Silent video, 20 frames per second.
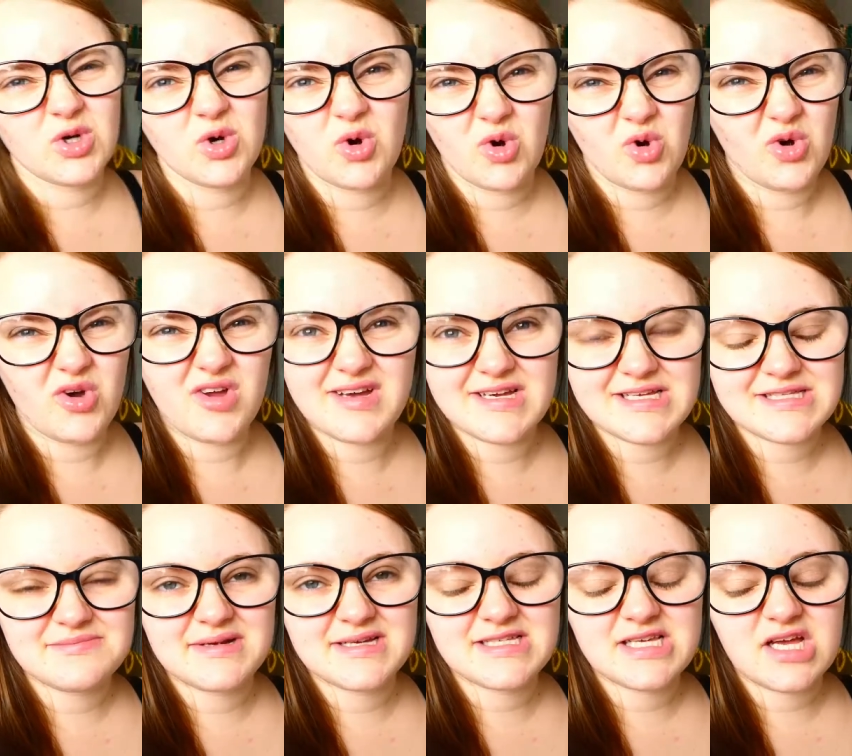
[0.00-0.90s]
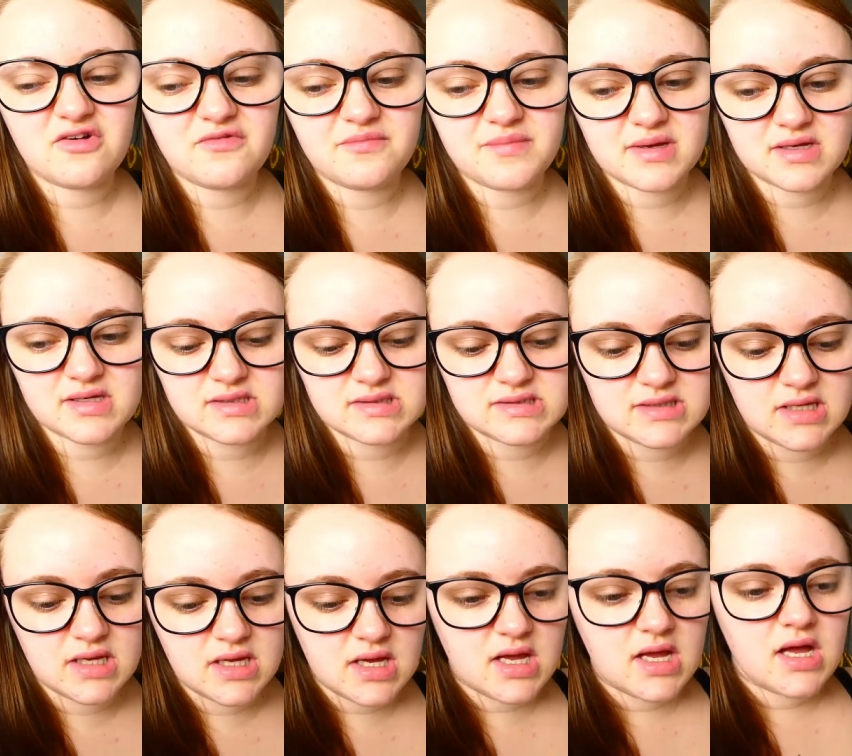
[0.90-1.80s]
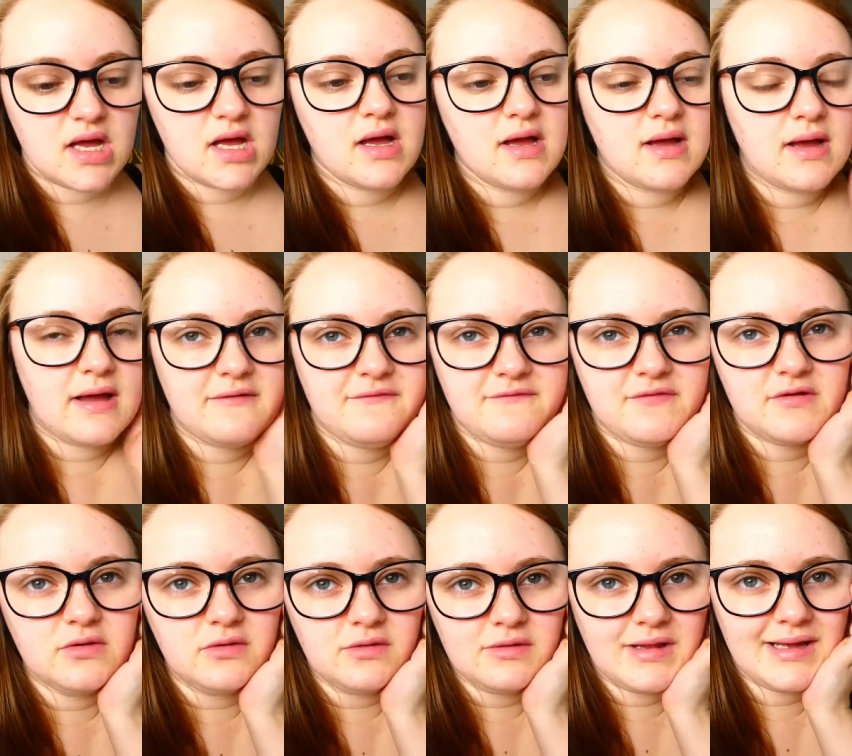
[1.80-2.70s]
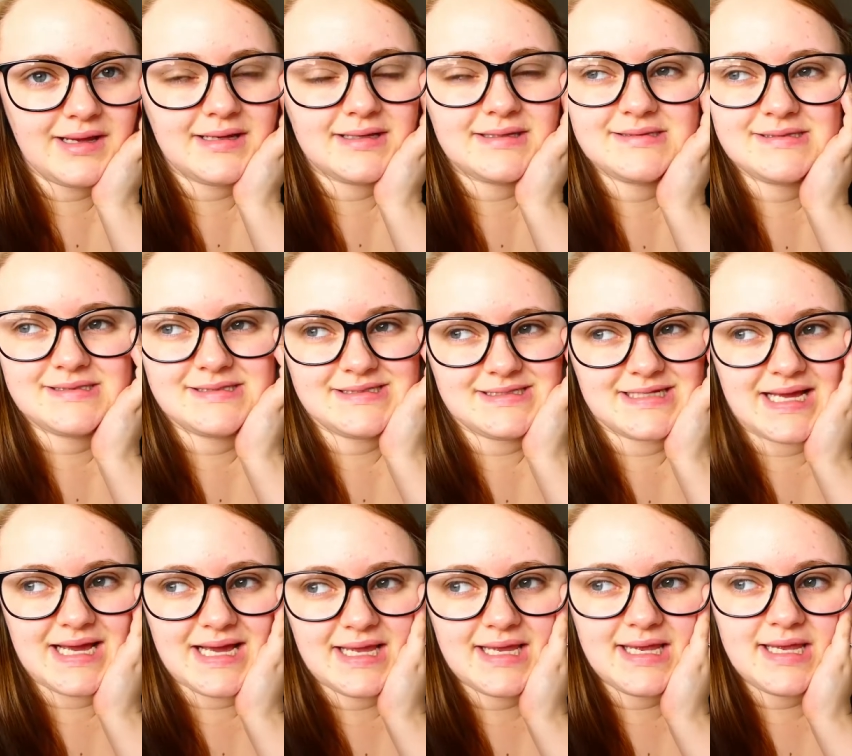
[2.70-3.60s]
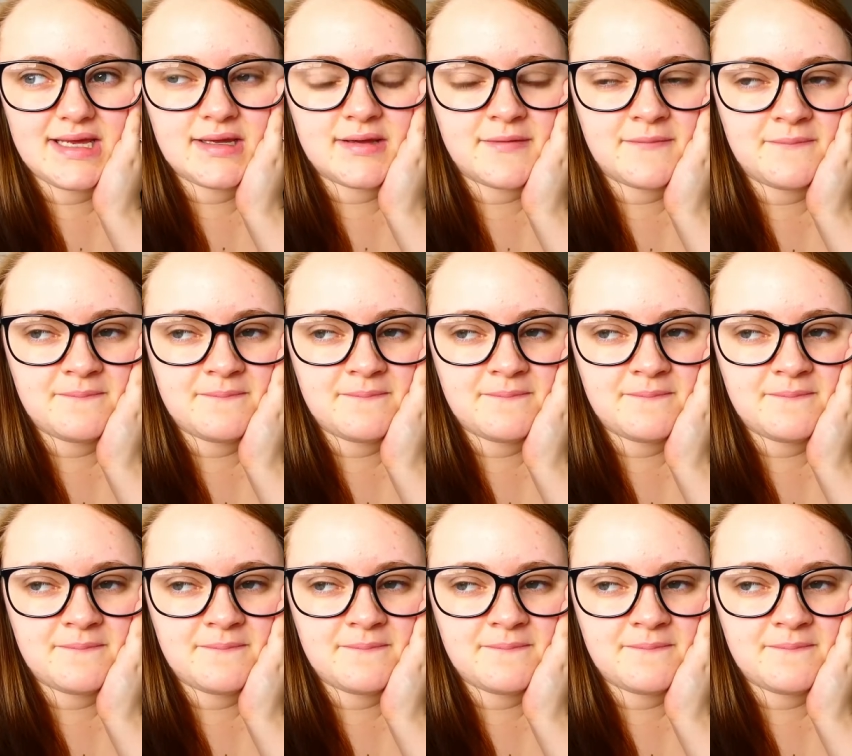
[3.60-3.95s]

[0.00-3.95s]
Organise myself because I feel like today